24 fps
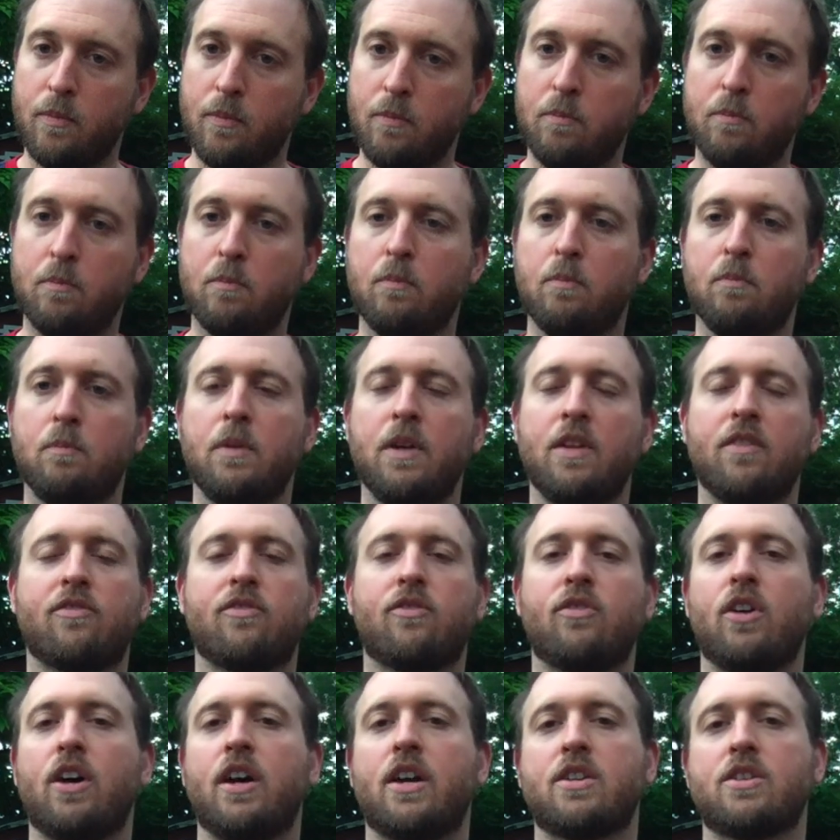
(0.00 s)
Mint
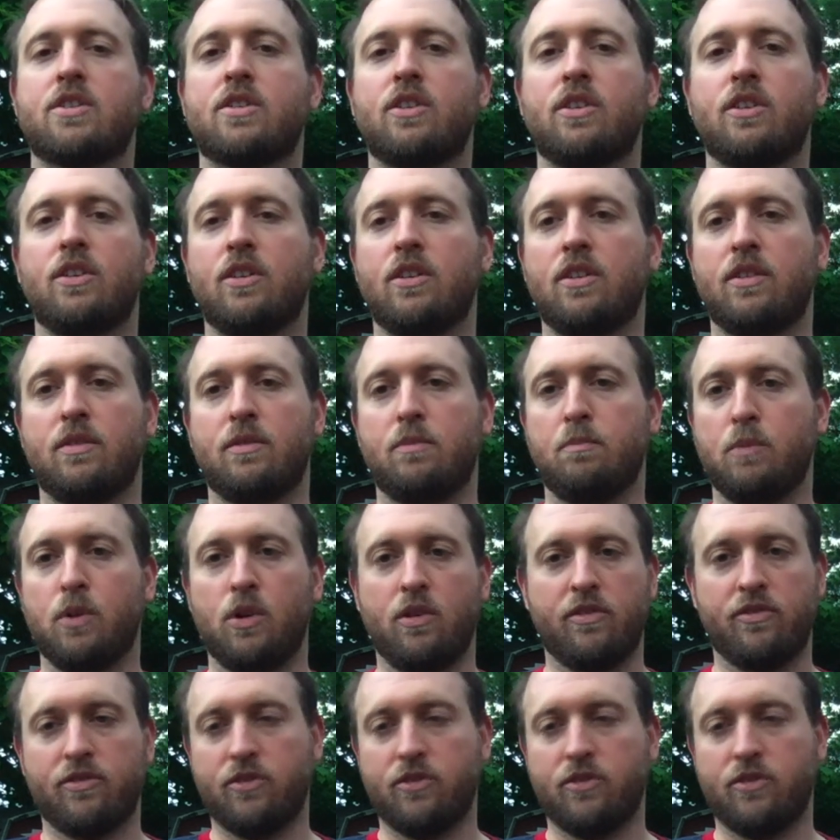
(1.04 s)
Fresh or Malt